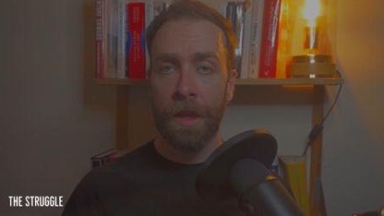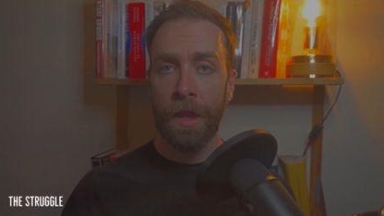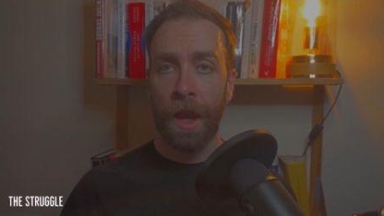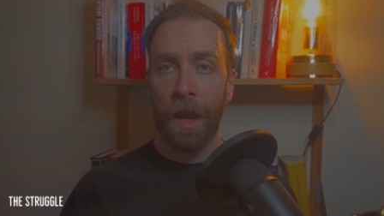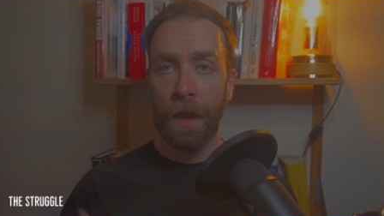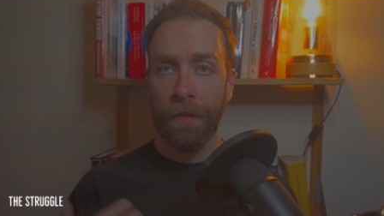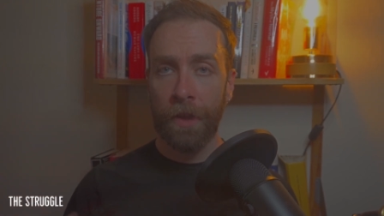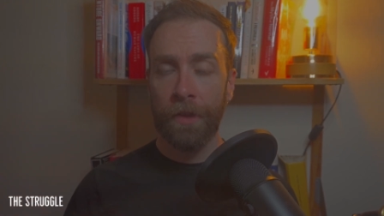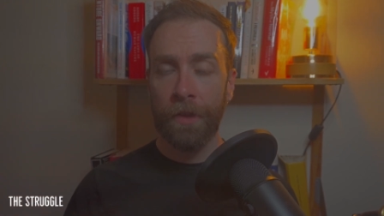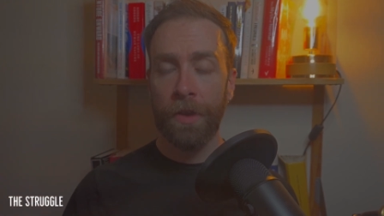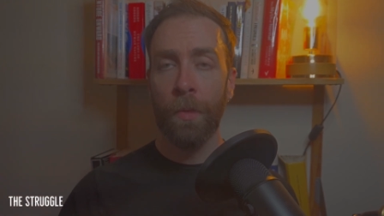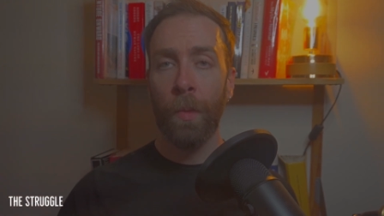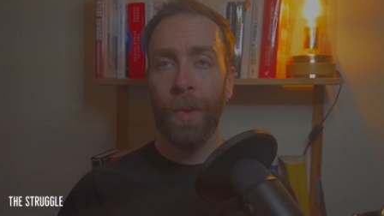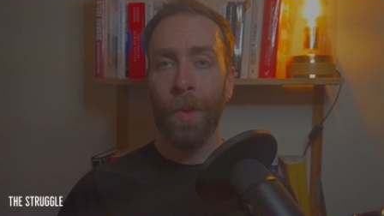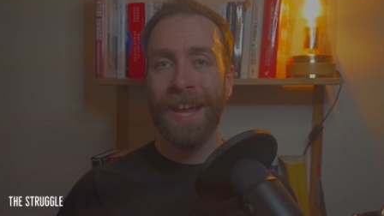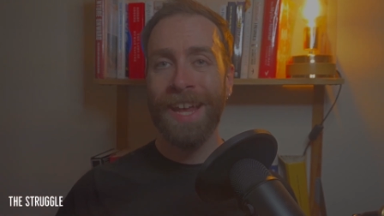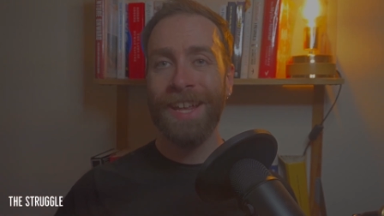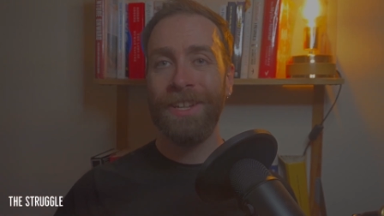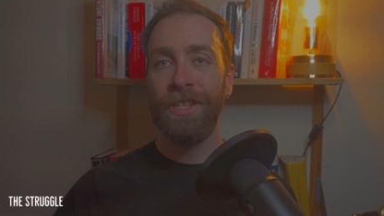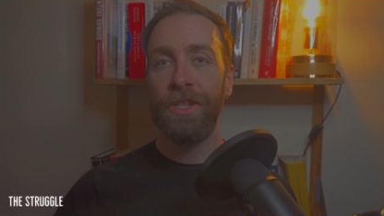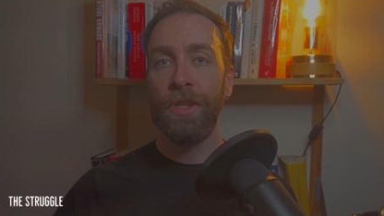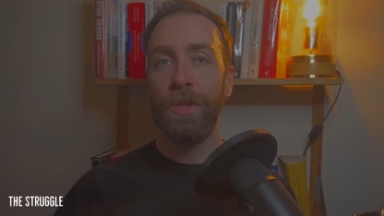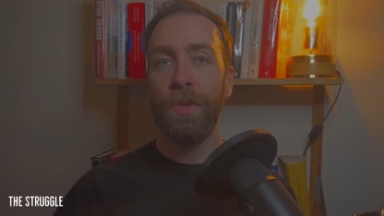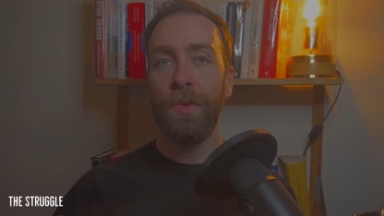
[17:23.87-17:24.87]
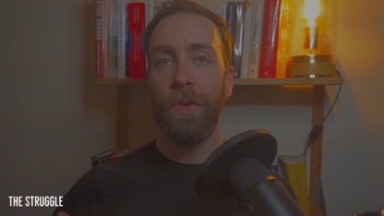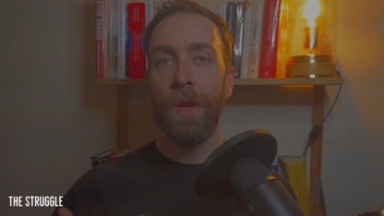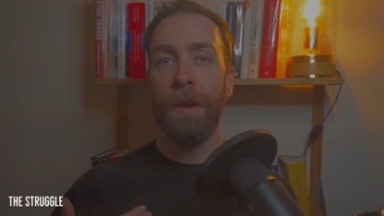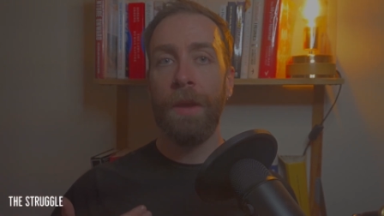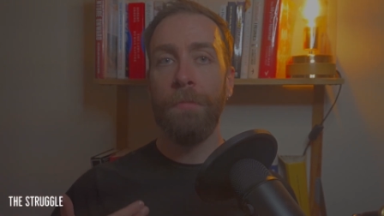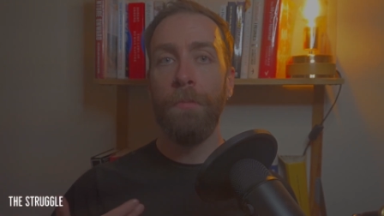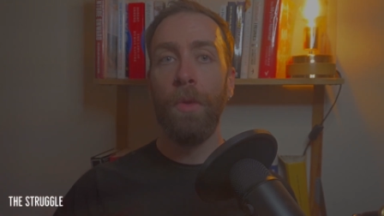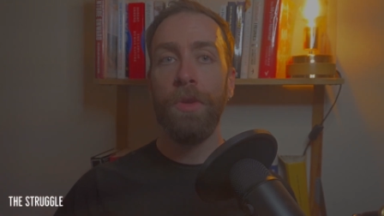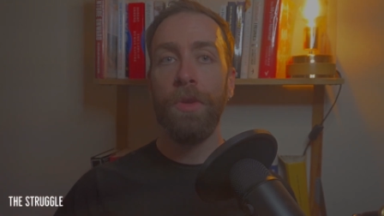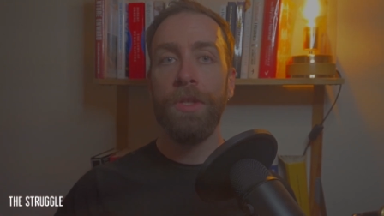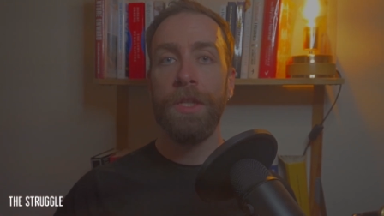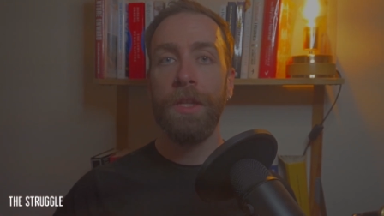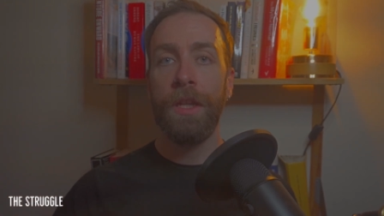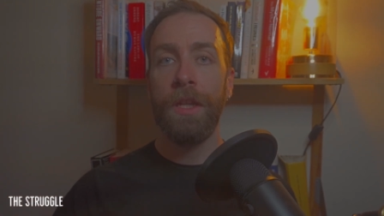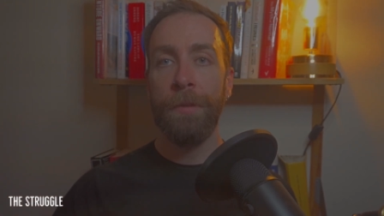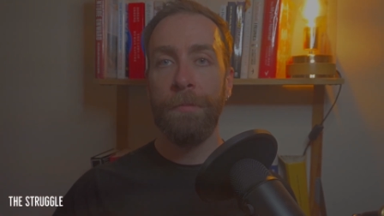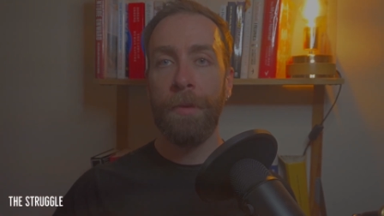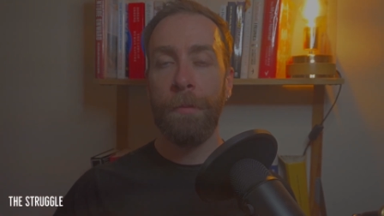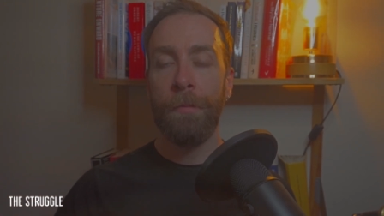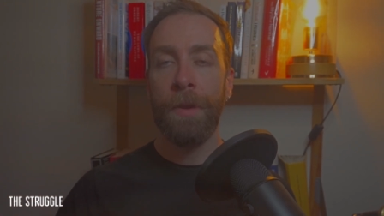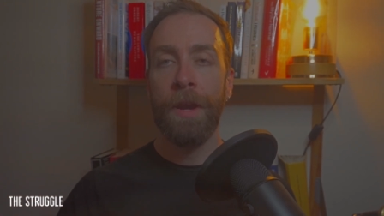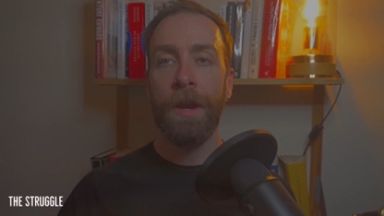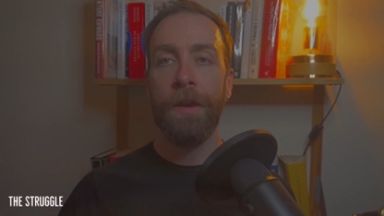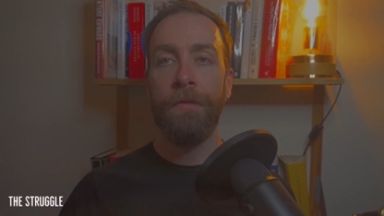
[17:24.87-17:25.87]
Another way to emotionally
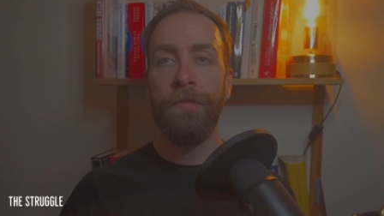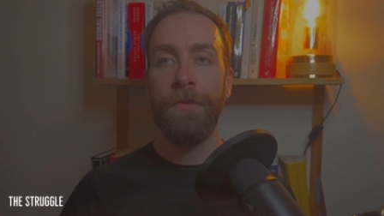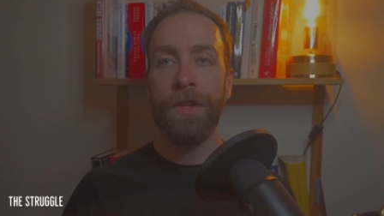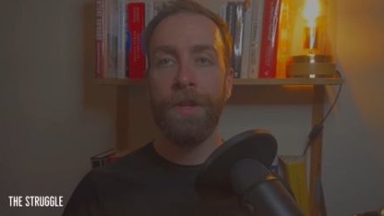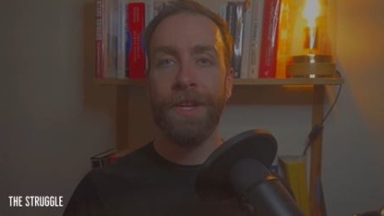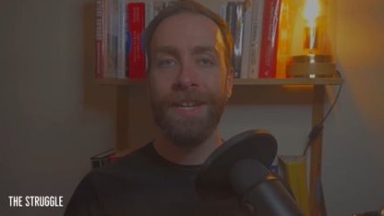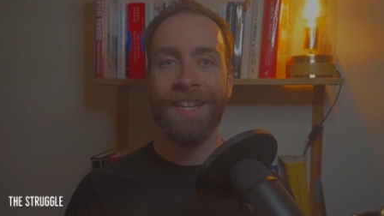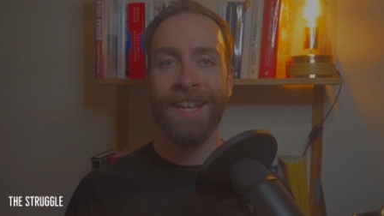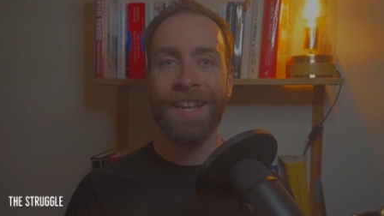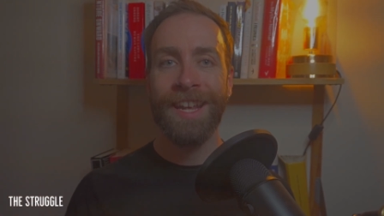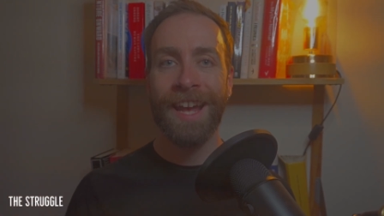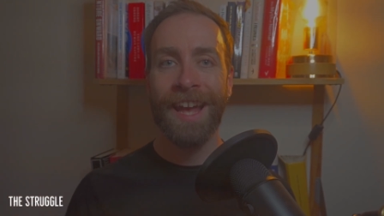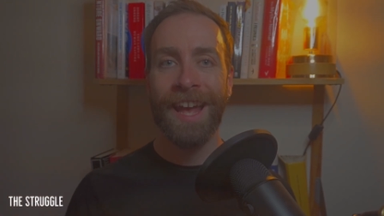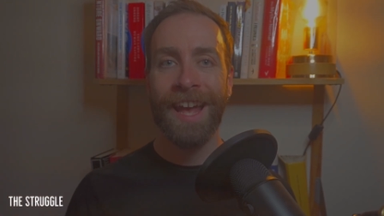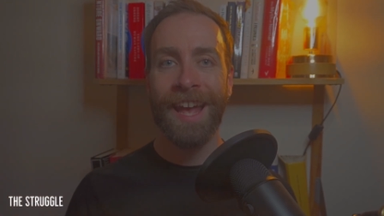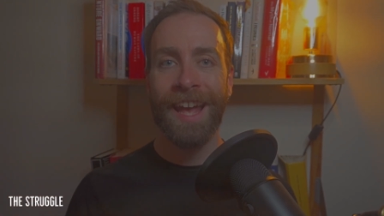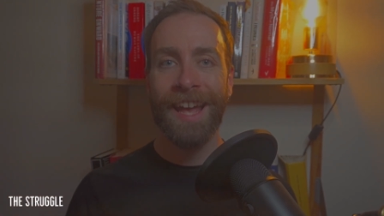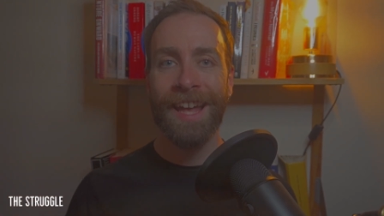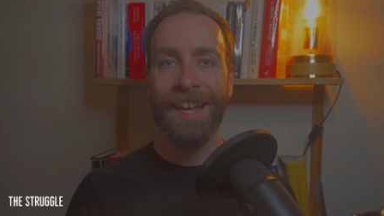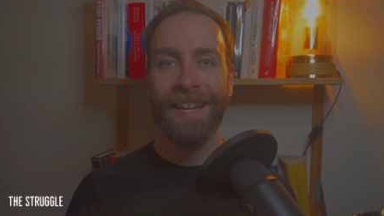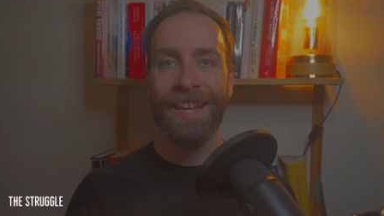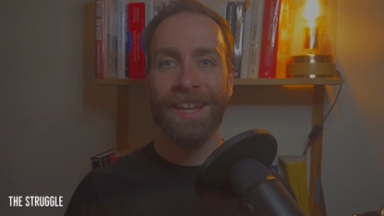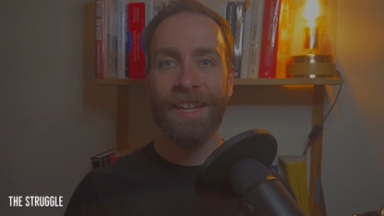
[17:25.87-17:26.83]
prepare for the day ahead